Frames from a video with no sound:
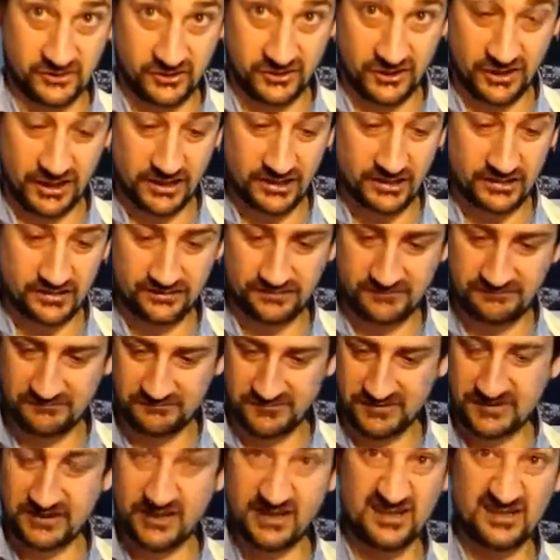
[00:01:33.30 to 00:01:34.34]
Check.
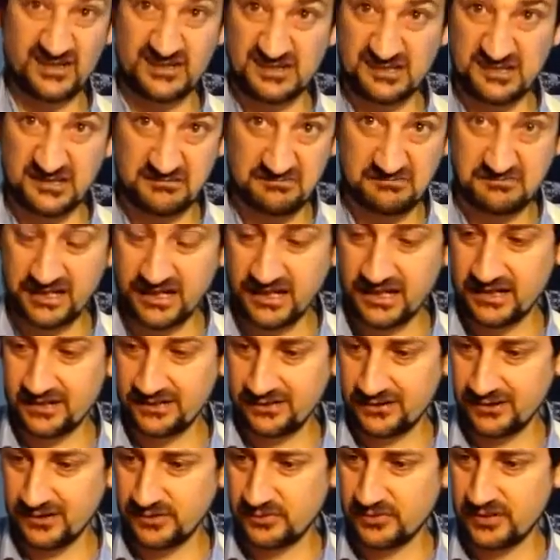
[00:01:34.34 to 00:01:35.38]
Stainless steel, that ain't
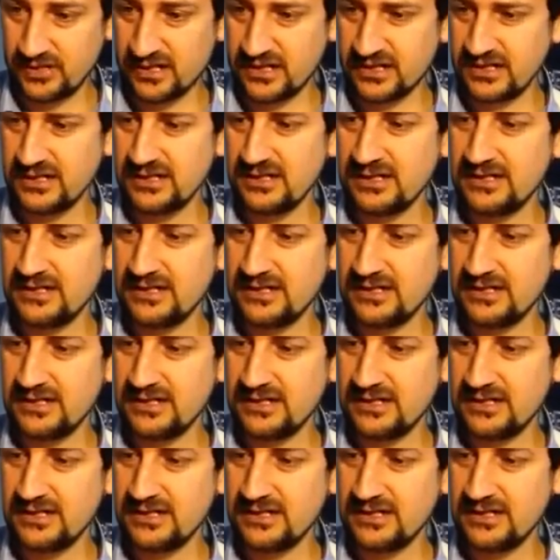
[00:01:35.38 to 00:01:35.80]
gonna break.